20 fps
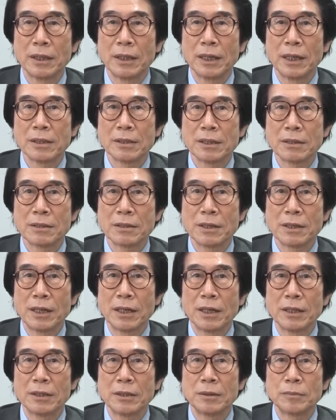And the
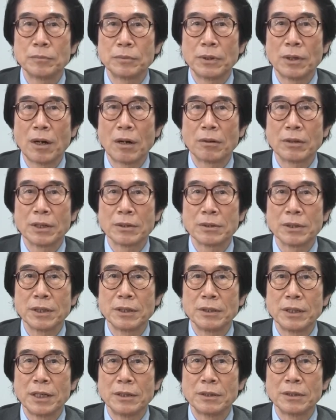third, progress
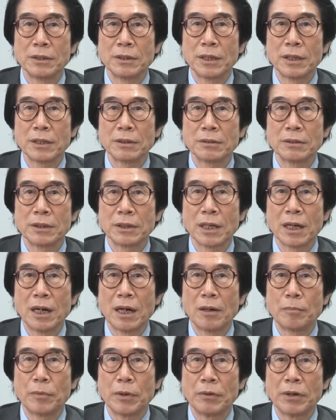in international
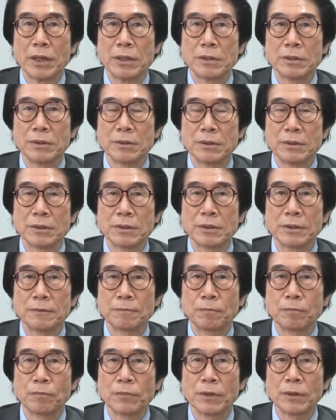cooperations.
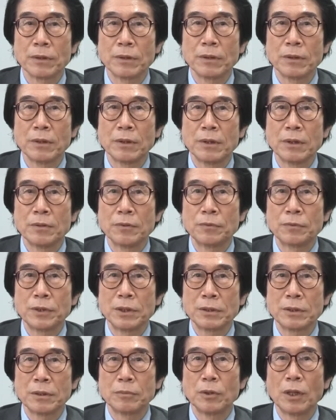
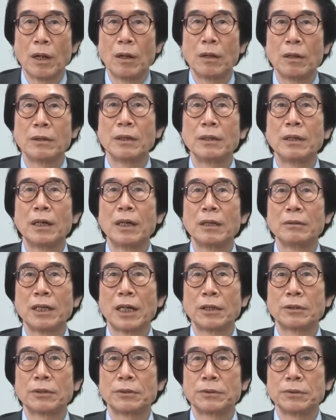First of all, I'd
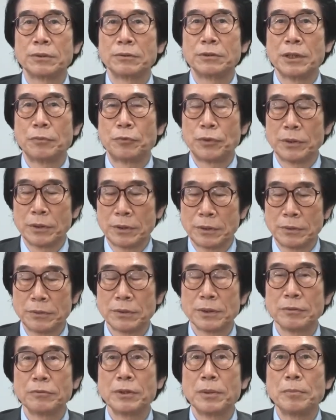like to refer to
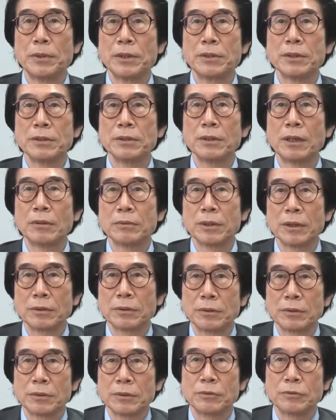the revision of the
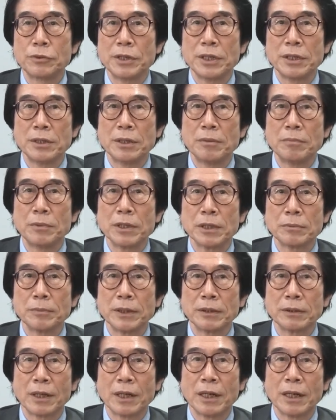green
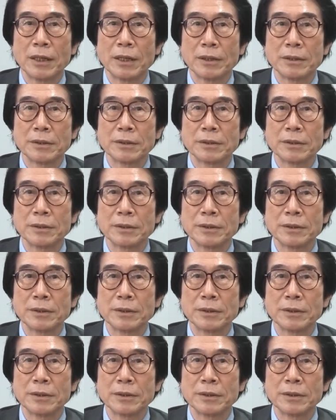investment guidance.